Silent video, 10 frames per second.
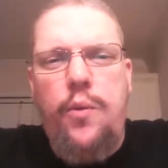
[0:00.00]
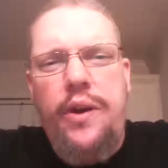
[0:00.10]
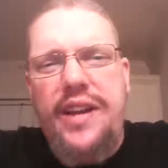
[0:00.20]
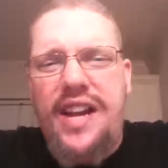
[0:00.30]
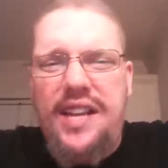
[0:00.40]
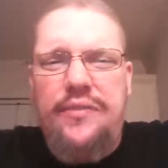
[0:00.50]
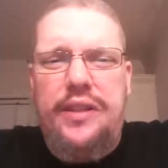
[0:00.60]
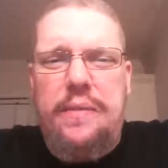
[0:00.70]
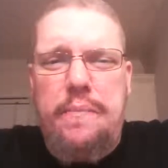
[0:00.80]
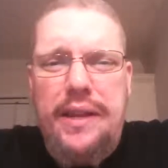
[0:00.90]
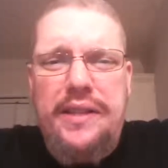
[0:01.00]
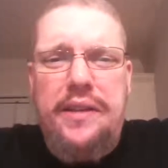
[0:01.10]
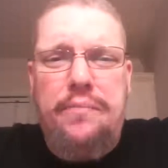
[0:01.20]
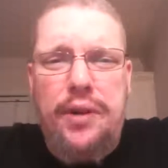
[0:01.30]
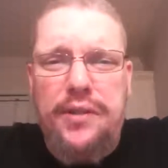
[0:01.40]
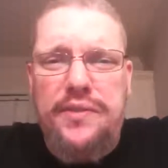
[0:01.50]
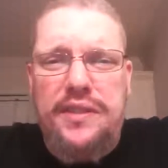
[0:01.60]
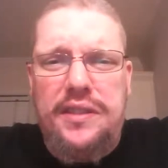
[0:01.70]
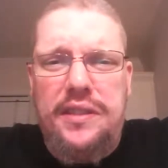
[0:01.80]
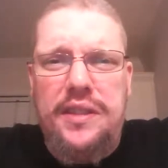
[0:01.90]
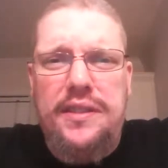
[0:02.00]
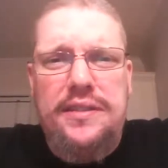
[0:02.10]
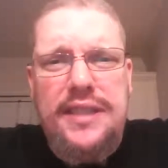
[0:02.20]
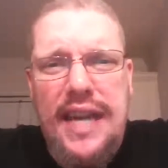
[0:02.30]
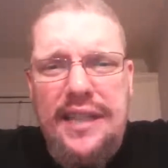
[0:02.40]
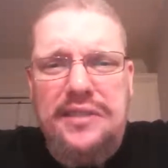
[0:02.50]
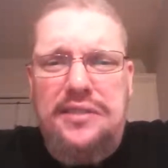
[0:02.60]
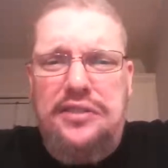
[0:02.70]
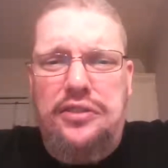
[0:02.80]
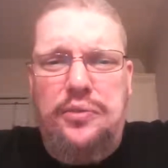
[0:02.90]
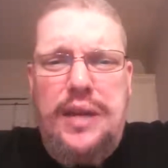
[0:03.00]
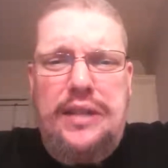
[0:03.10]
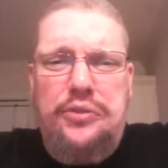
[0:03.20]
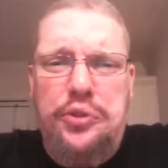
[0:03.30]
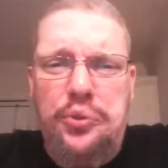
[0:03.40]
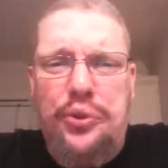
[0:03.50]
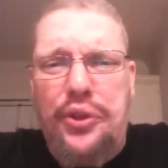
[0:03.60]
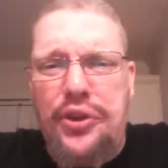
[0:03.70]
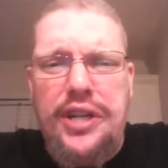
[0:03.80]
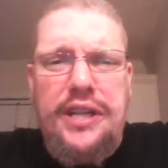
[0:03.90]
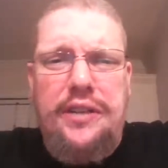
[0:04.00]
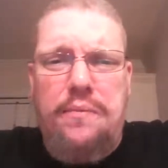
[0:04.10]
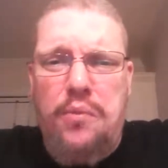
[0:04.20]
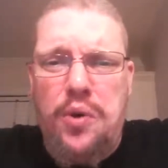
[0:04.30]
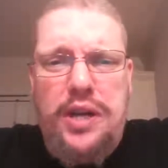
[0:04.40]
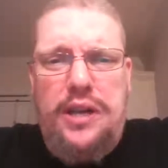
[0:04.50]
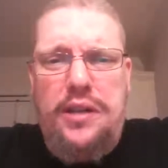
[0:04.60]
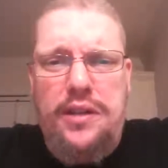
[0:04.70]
What kind of a demented person texts you at 2:30 in the morning?